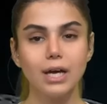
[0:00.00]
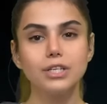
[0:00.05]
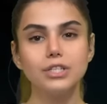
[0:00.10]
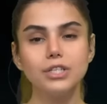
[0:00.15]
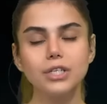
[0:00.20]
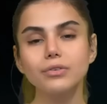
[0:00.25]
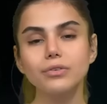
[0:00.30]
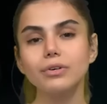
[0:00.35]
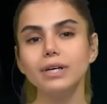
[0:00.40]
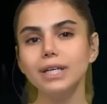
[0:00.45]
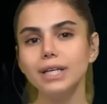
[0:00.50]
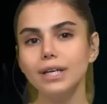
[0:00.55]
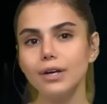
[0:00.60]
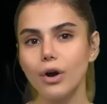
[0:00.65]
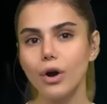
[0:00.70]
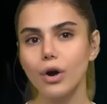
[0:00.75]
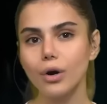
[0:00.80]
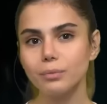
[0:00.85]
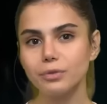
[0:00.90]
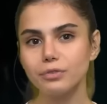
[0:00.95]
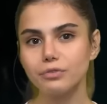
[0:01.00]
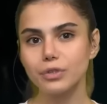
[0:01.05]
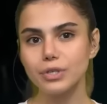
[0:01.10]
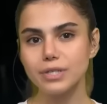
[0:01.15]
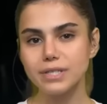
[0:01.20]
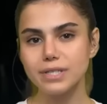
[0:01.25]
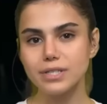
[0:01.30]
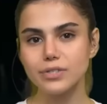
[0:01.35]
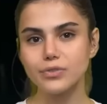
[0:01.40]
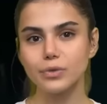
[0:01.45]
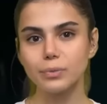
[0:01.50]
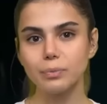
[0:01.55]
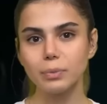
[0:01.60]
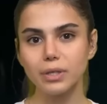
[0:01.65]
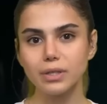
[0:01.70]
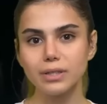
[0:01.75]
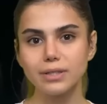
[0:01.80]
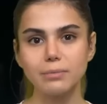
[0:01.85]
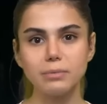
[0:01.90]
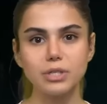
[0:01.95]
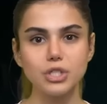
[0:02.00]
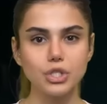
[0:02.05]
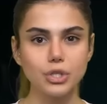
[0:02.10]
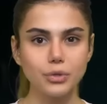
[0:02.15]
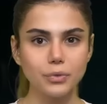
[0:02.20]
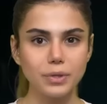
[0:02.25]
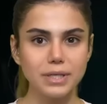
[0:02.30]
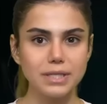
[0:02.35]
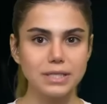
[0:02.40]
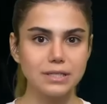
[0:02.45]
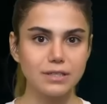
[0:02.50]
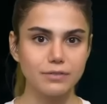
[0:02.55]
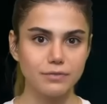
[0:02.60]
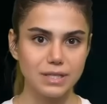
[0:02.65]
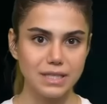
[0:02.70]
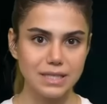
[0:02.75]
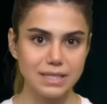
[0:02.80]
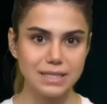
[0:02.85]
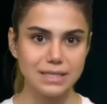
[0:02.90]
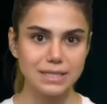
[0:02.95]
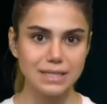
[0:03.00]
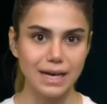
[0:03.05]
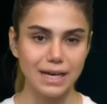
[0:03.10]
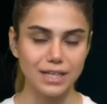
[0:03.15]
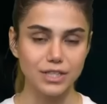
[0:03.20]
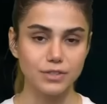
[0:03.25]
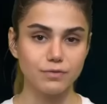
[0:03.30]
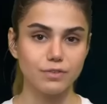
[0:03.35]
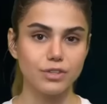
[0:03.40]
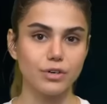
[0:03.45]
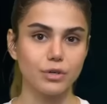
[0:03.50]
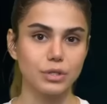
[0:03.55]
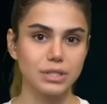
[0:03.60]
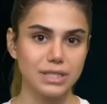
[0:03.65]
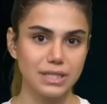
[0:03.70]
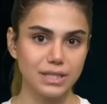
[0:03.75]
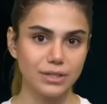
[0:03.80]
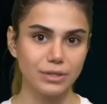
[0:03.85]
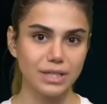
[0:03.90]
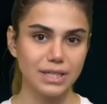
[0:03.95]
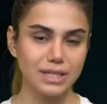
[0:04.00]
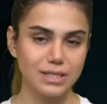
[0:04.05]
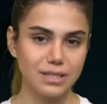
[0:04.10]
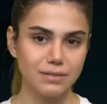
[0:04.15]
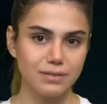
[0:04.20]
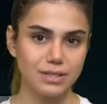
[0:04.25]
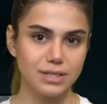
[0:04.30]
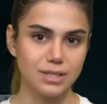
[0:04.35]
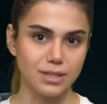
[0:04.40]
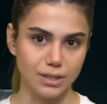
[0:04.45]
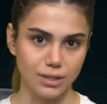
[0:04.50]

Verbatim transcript: The Ukrainian armed forces repelled the majority of these attacks with artillery activity